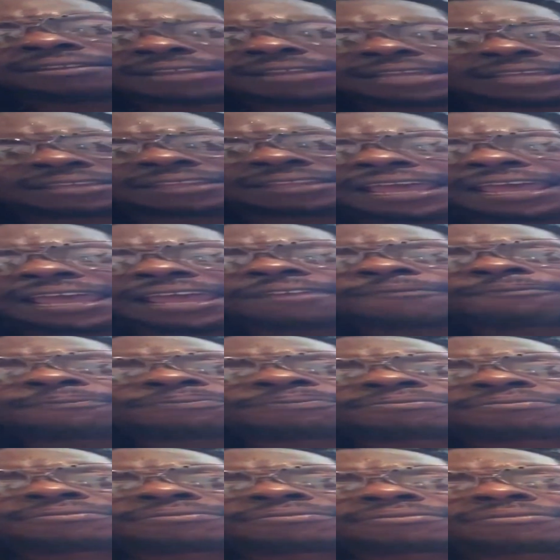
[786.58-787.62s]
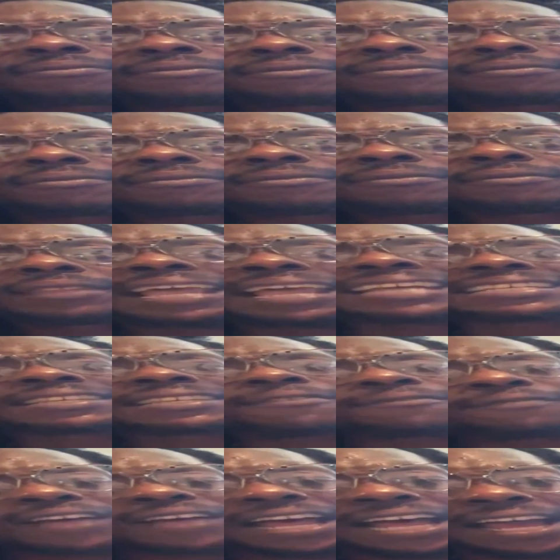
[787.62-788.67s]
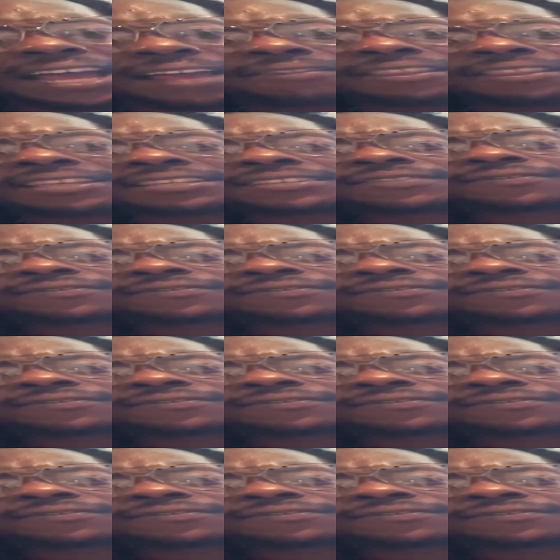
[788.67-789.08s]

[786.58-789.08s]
like that, that survived this